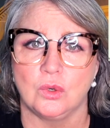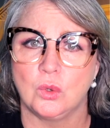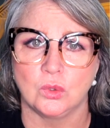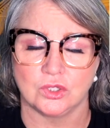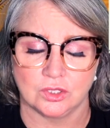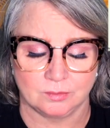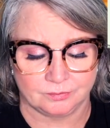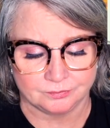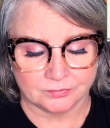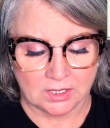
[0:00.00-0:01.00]
autumn.
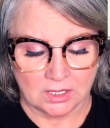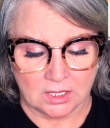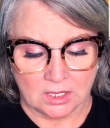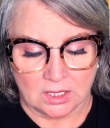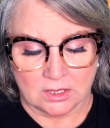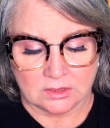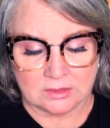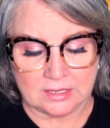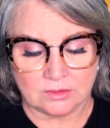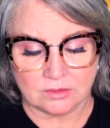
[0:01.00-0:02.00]

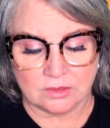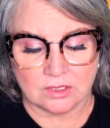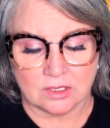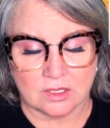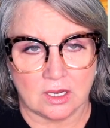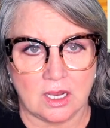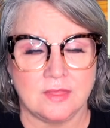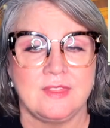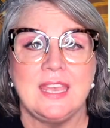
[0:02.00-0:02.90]
Now, and